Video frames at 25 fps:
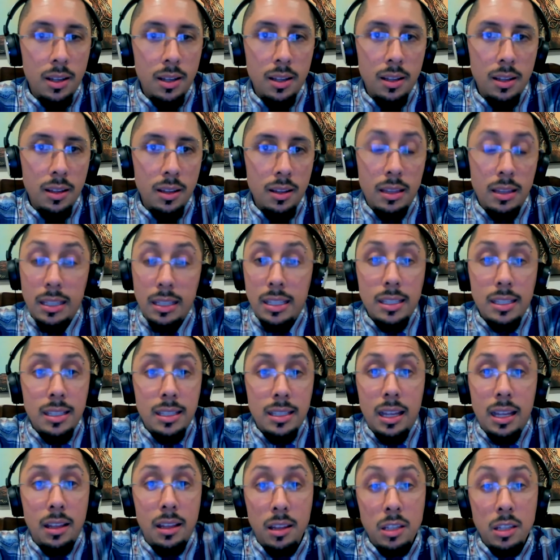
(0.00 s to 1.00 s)
This
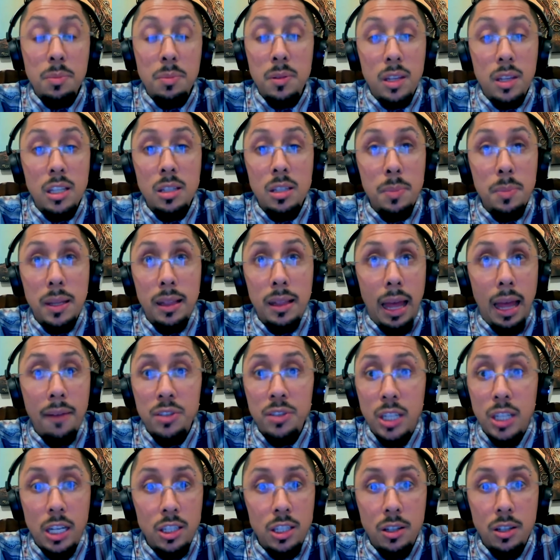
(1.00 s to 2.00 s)
has been
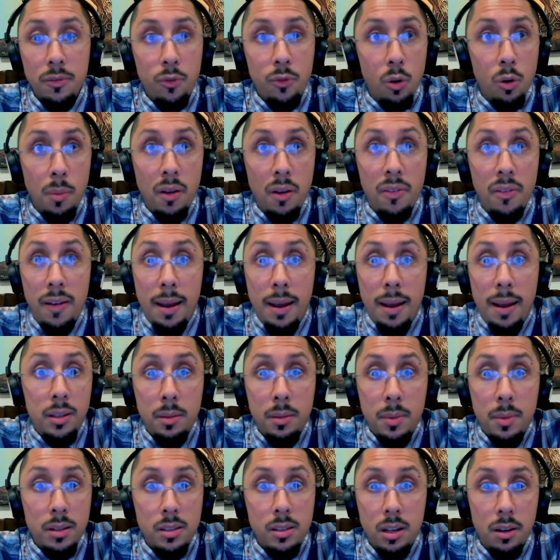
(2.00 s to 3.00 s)
life-changing for my family and
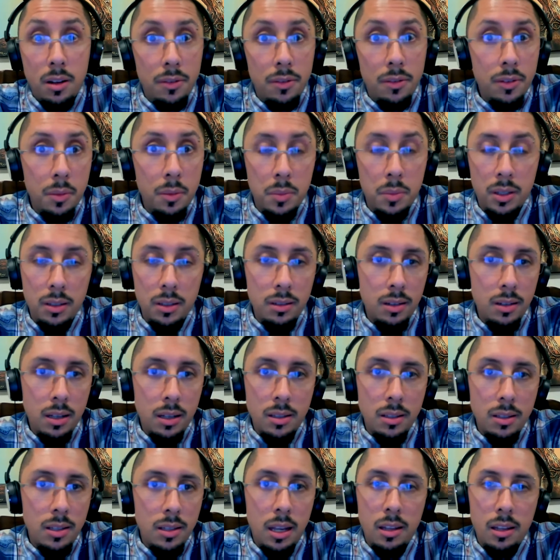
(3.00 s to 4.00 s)
myself. I mean, as
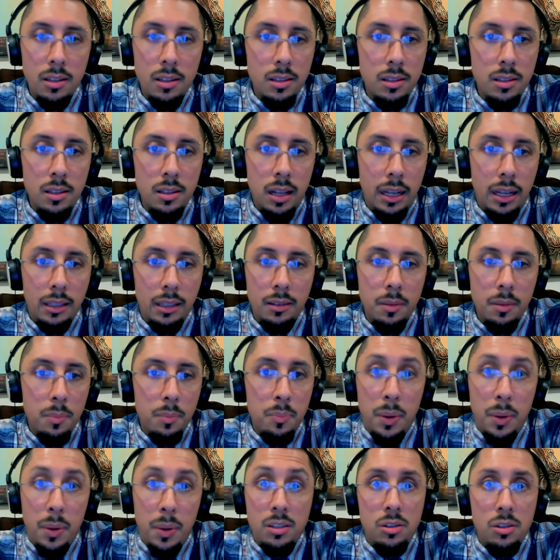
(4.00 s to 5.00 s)
I said, it's like the
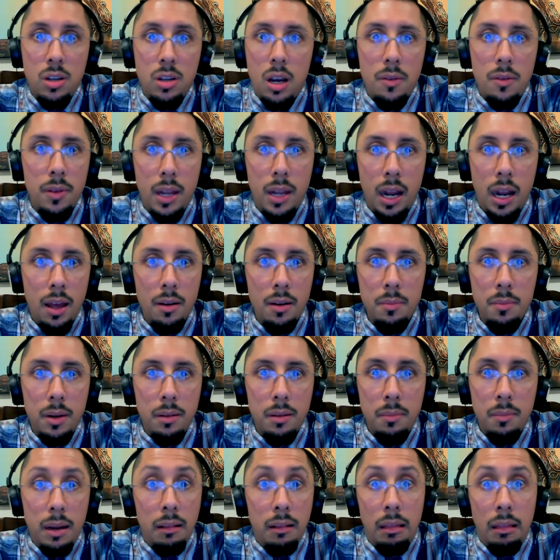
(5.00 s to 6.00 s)
best job that I had in my
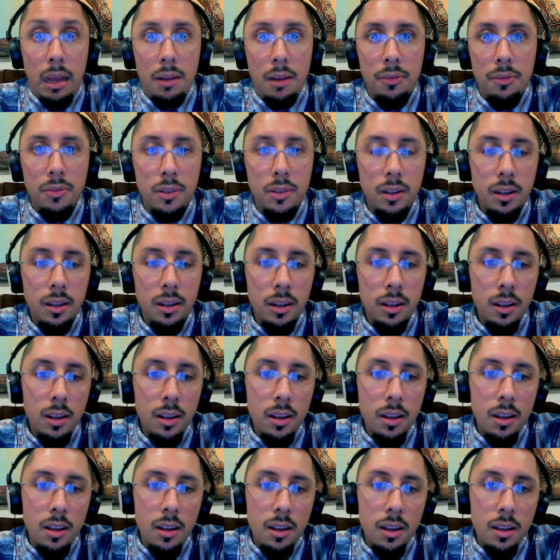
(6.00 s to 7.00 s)
life.
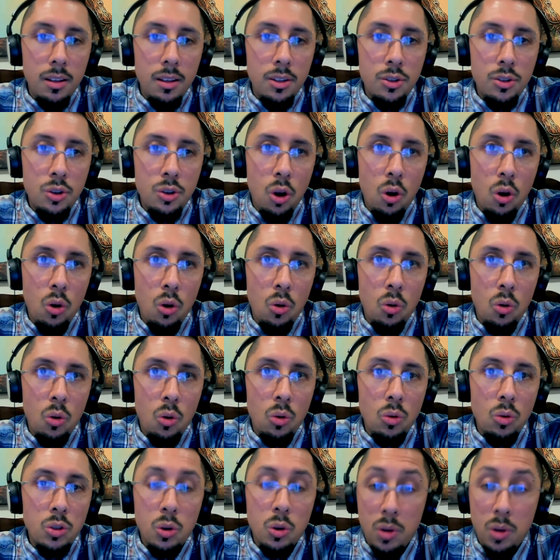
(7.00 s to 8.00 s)
So
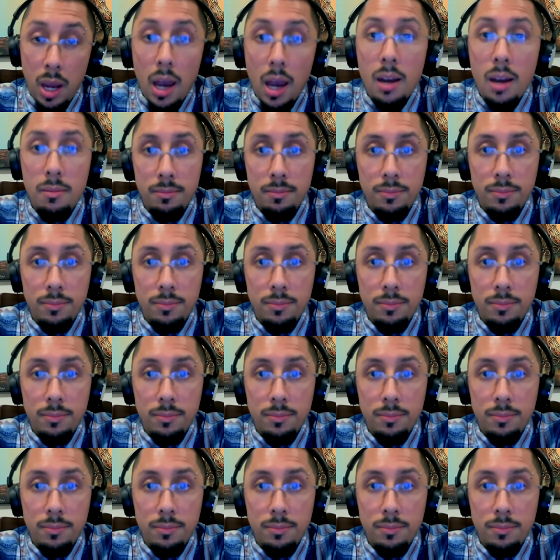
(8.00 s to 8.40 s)
yeah.